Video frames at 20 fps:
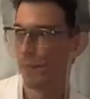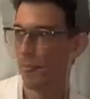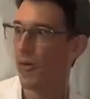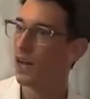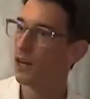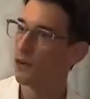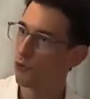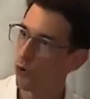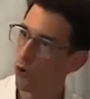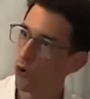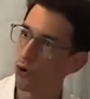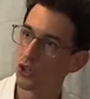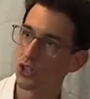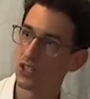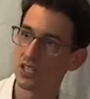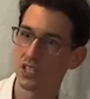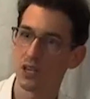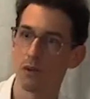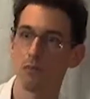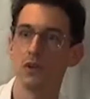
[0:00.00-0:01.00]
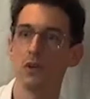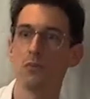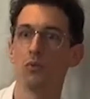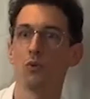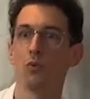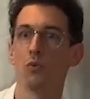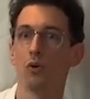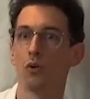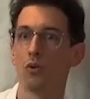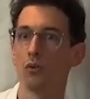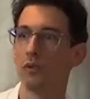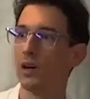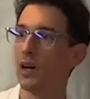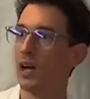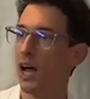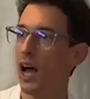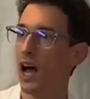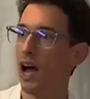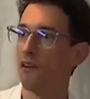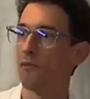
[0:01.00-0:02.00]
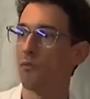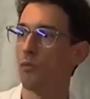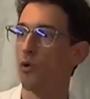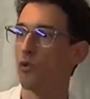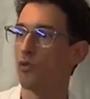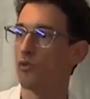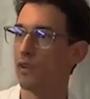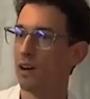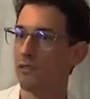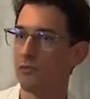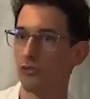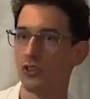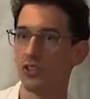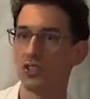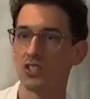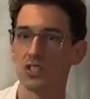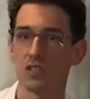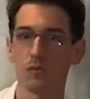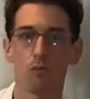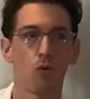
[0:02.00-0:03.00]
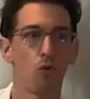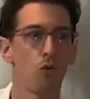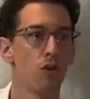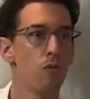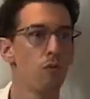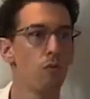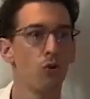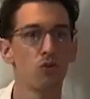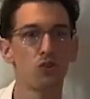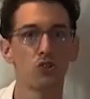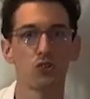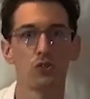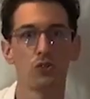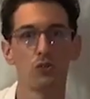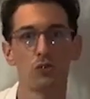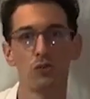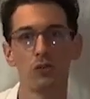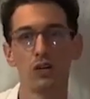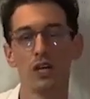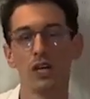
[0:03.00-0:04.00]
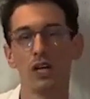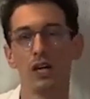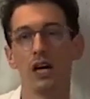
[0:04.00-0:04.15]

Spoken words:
And of course, some people will have more reverence, more emotional